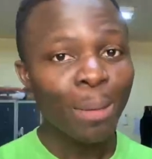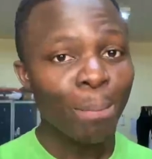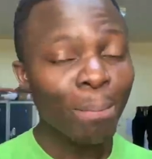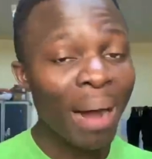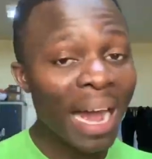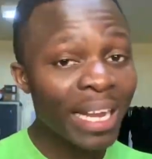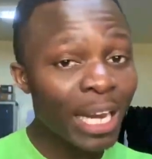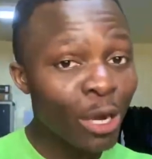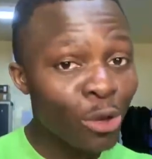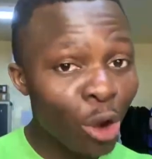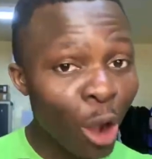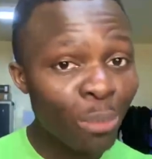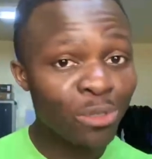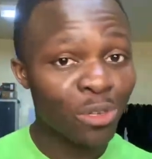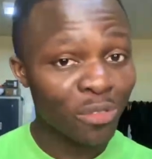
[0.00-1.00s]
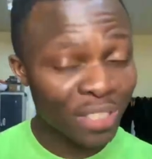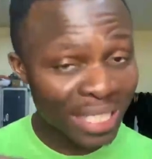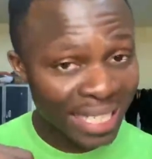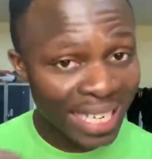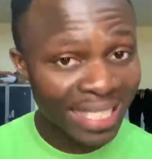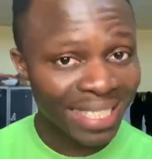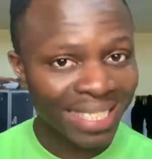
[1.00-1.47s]
by the norms of
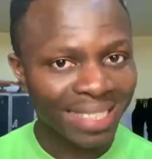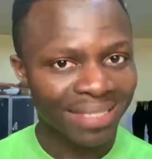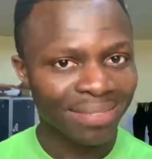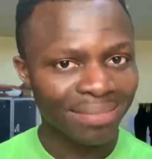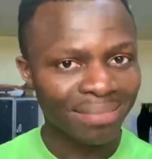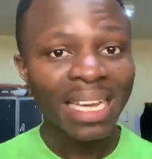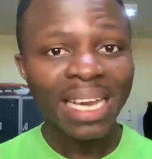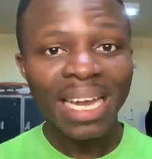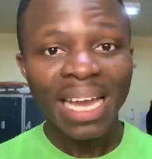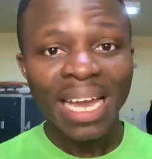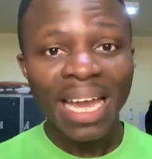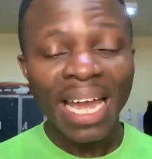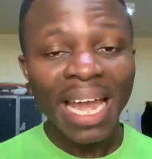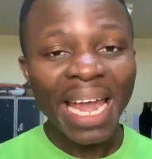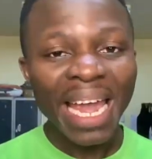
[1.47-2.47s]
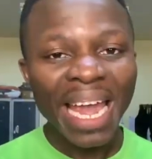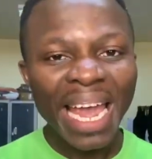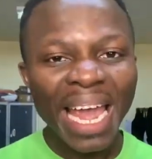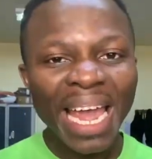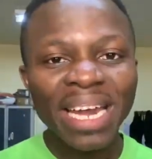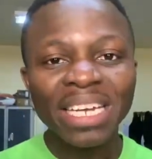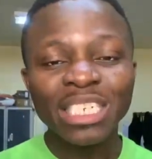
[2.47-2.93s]
Ssnit,
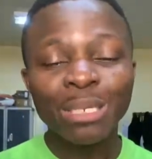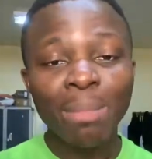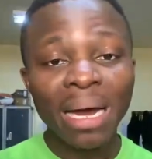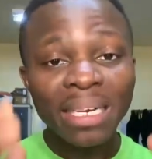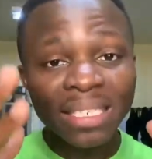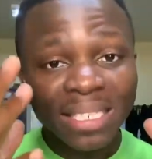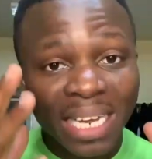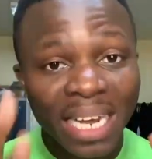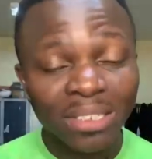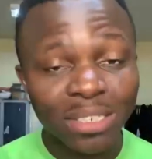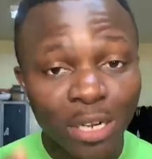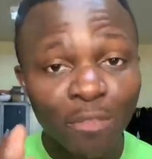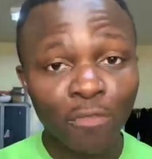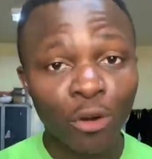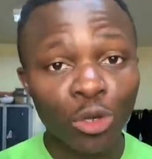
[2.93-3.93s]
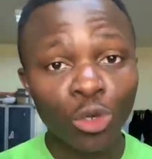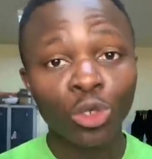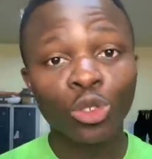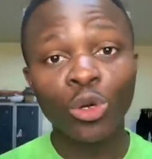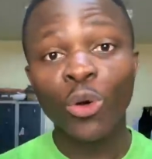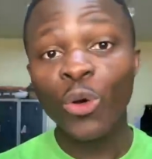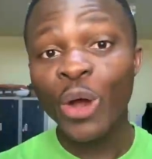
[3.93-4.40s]
it is mandatory for you
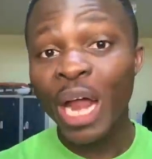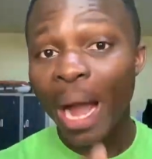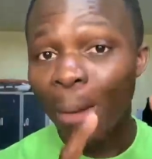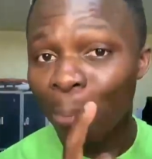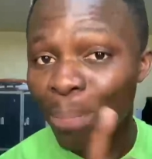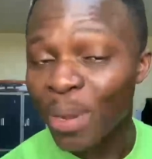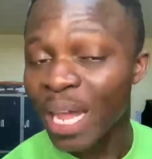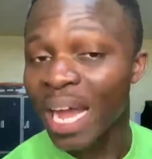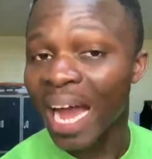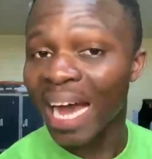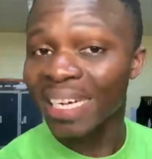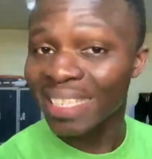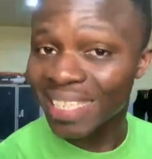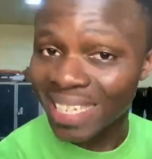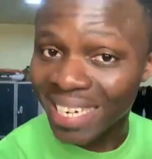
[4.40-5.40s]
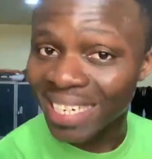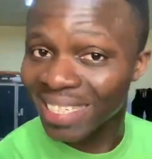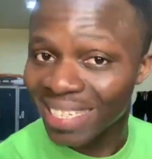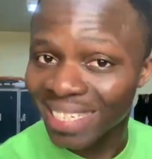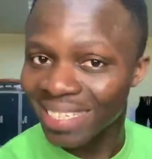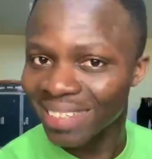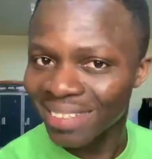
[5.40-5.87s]
to reappear at
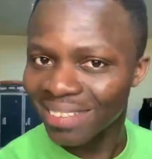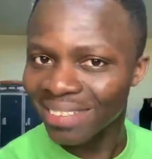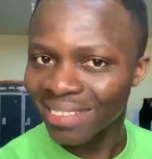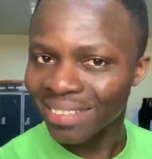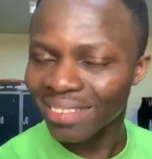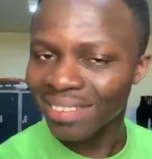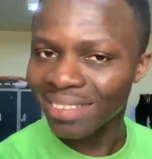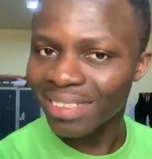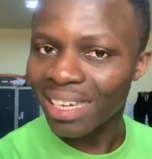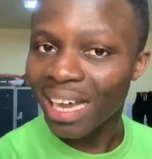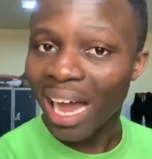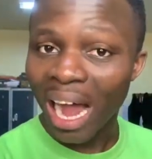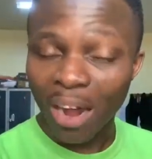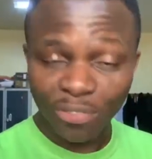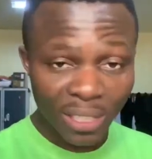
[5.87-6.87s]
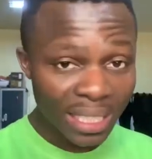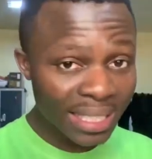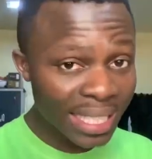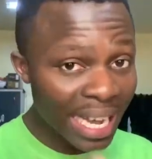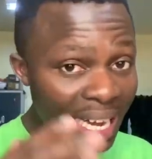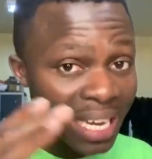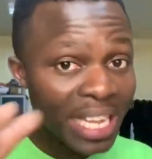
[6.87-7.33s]
Ssnit after
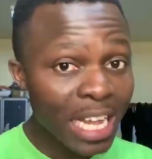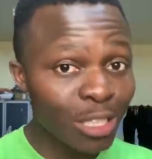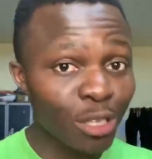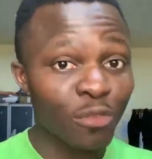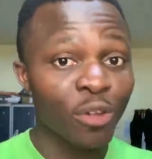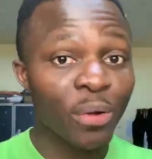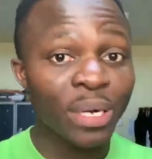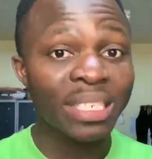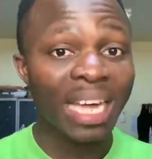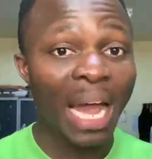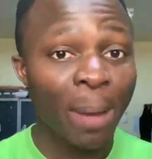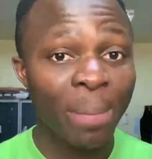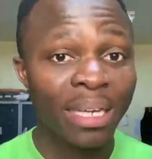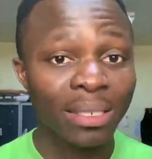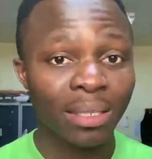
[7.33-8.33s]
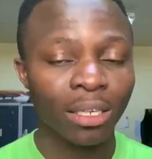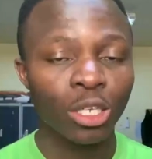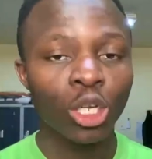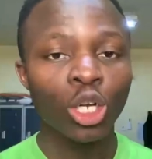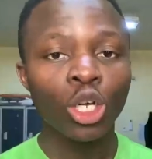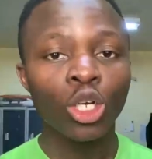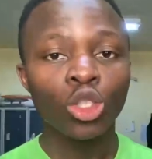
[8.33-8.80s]
10 years of your retirement
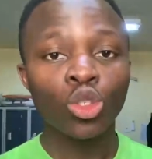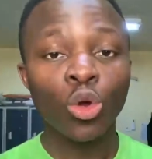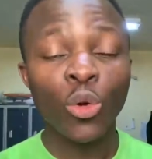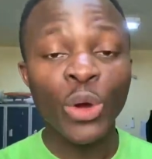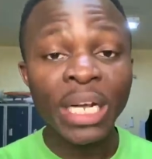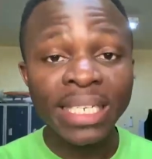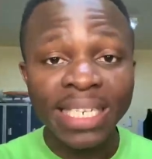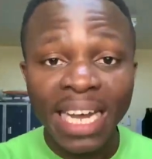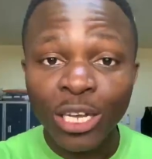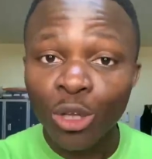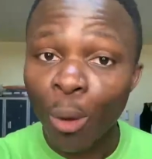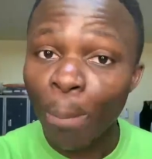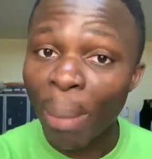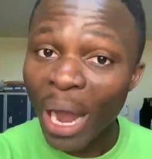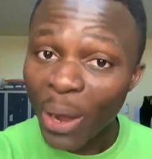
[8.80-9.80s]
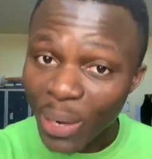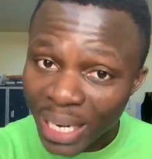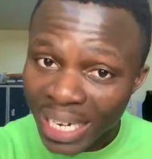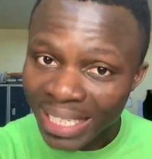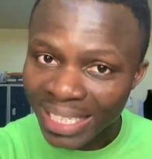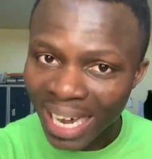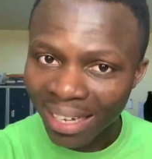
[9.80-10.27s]
to retake your
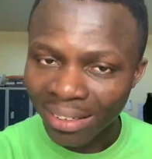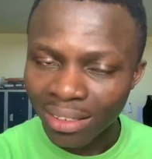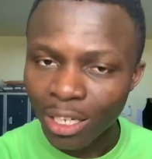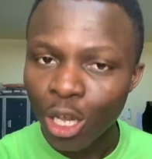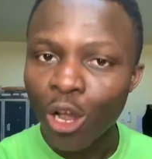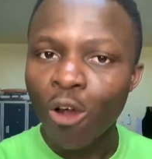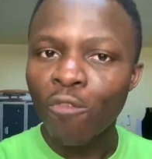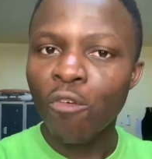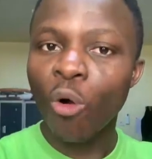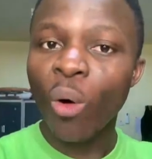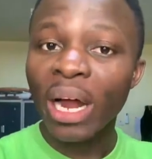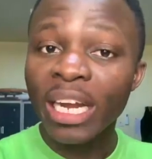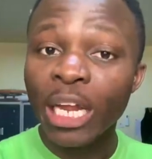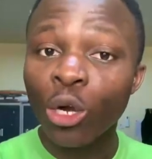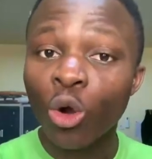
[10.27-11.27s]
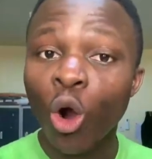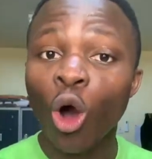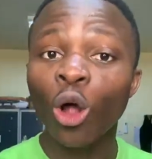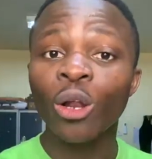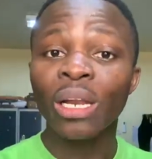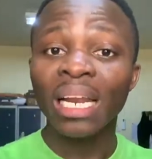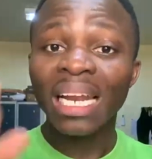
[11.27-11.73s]
biodata for what they
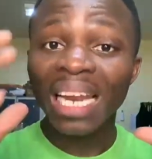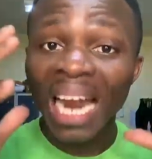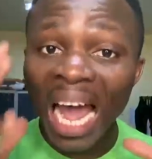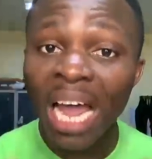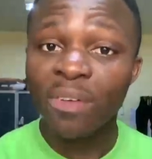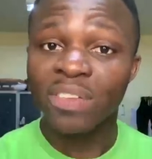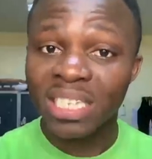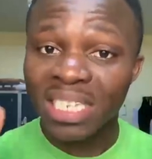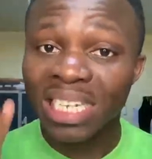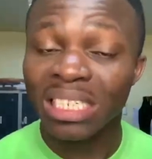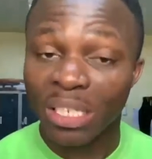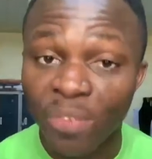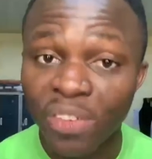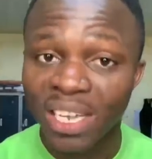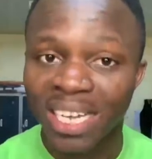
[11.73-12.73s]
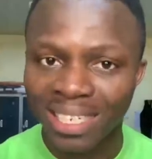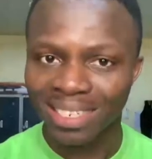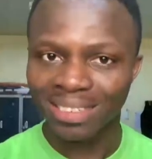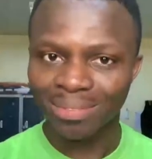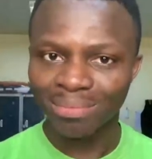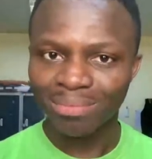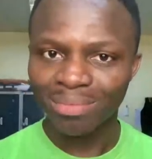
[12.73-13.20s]
call life certificate.
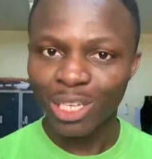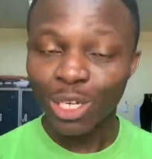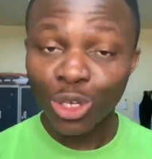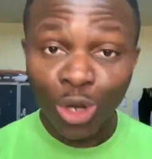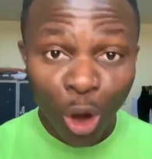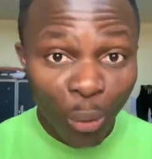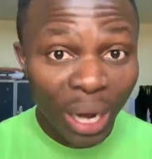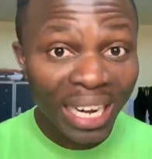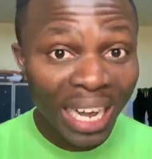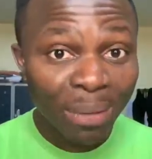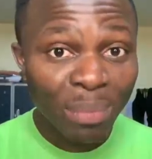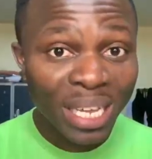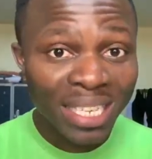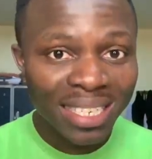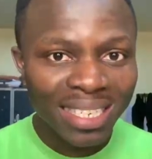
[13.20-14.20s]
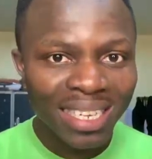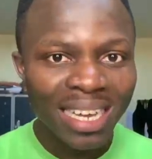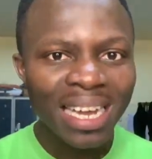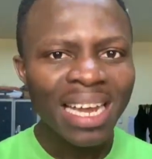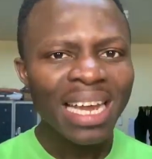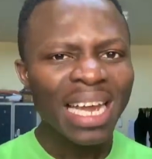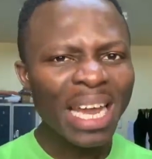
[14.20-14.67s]
You know what that means?
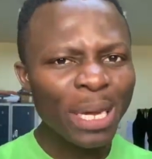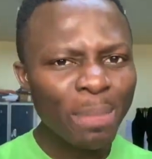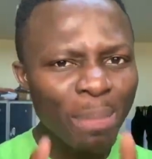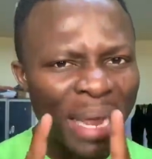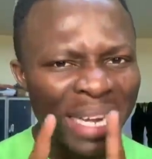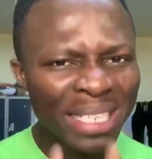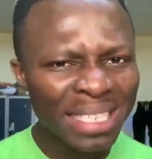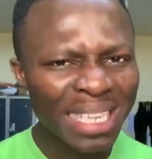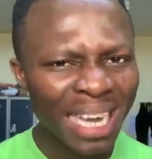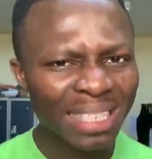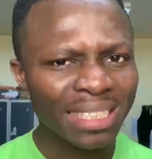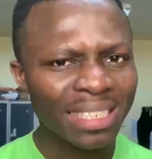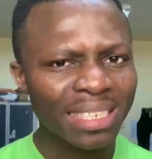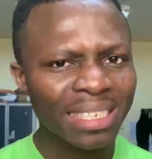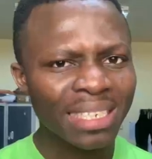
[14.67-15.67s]
It means that